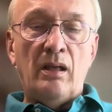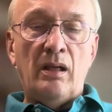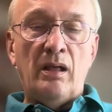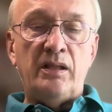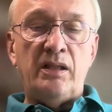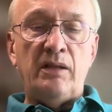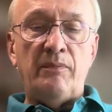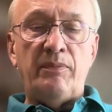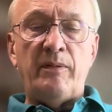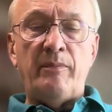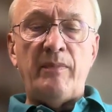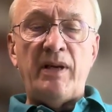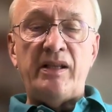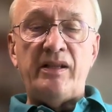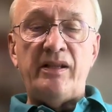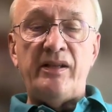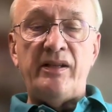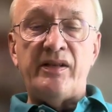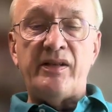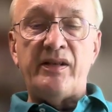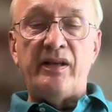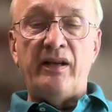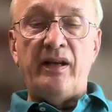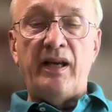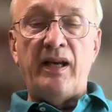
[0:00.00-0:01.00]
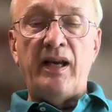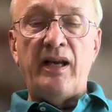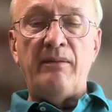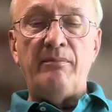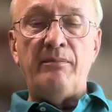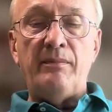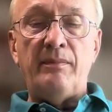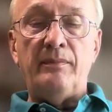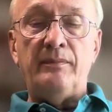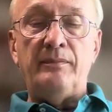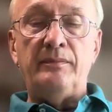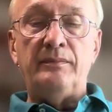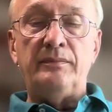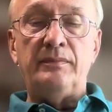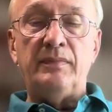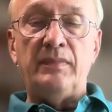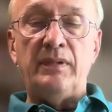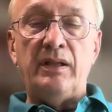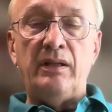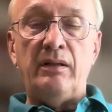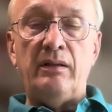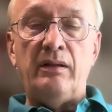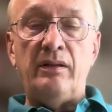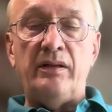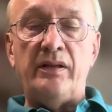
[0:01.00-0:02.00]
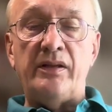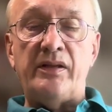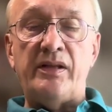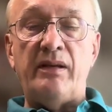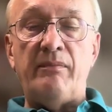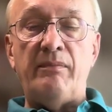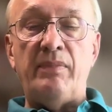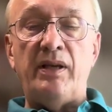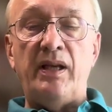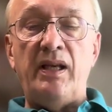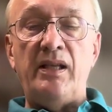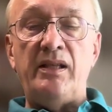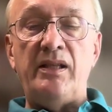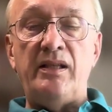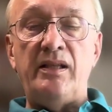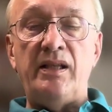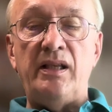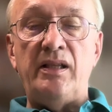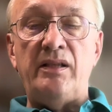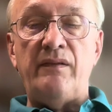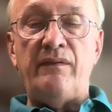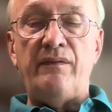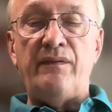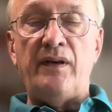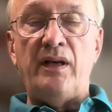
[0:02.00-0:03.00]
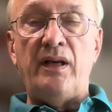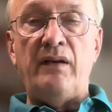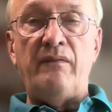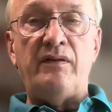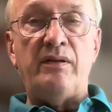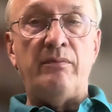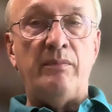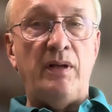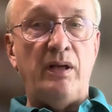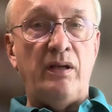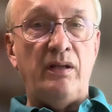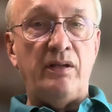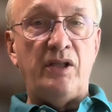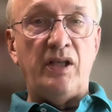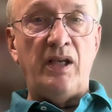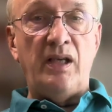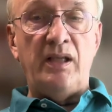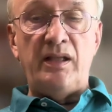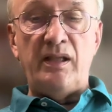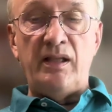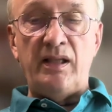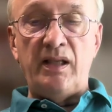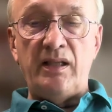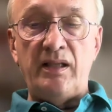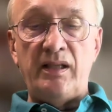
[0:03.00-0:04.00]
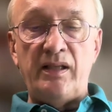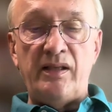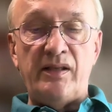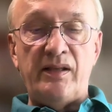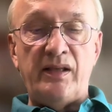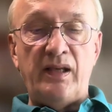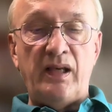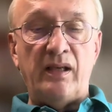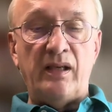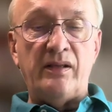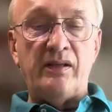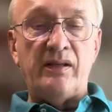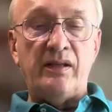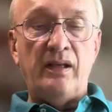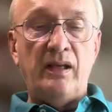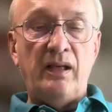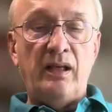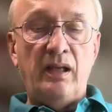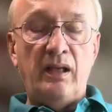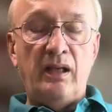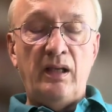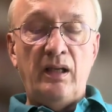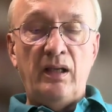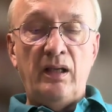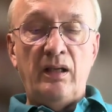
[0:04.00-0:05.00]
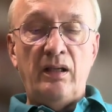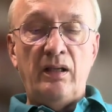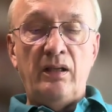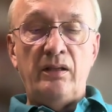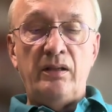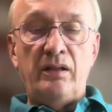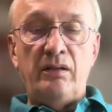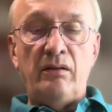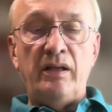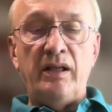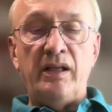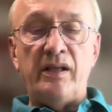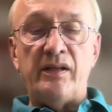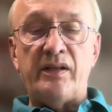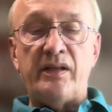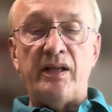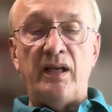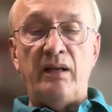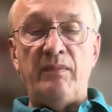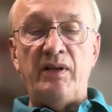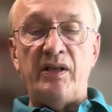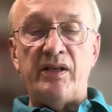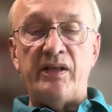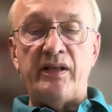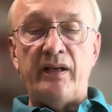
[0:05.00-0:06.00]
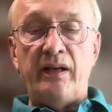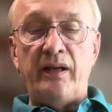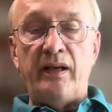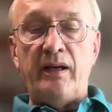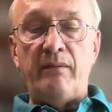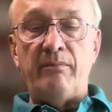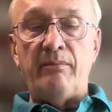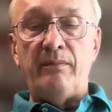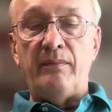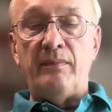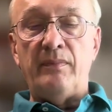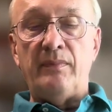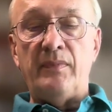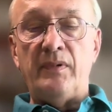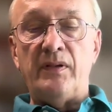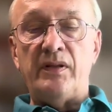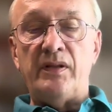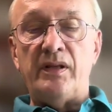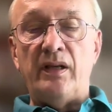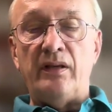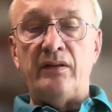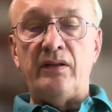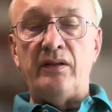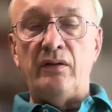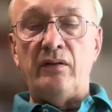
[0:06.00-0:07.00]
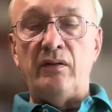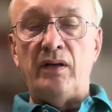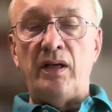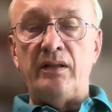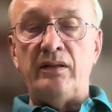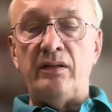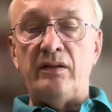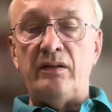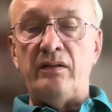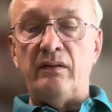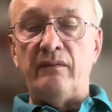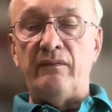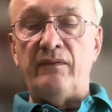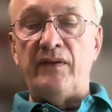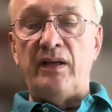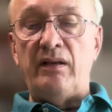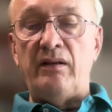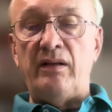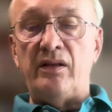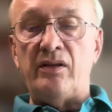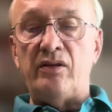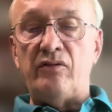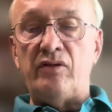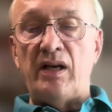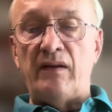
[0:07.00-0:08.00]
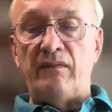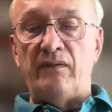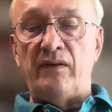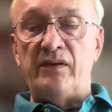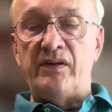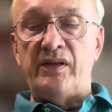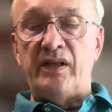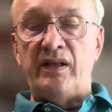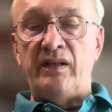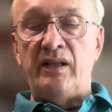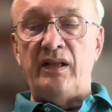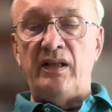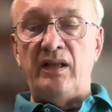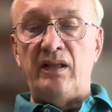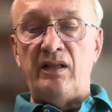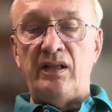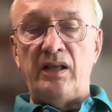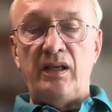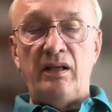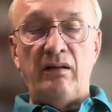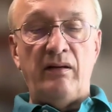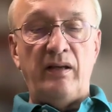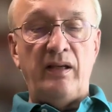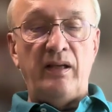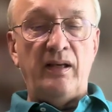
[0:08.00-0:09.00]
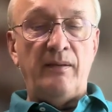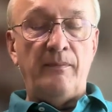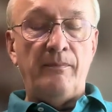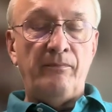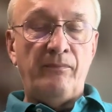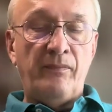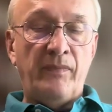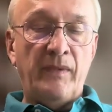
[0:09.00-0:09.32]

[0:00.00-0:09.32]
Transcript: Diplomat in Siam, December 1885 to March 1886. During his time in Siam, Sato undertook various travels in the interior.